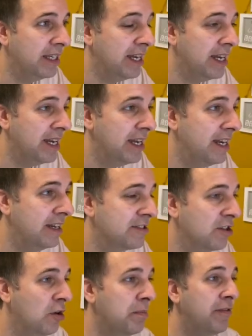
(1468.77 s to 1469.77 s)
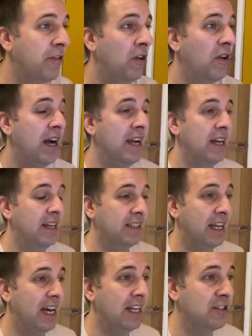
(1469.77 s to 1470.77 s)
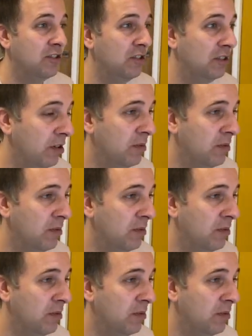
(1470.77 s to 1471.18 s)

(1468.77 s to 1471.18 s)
here. So before I had the article,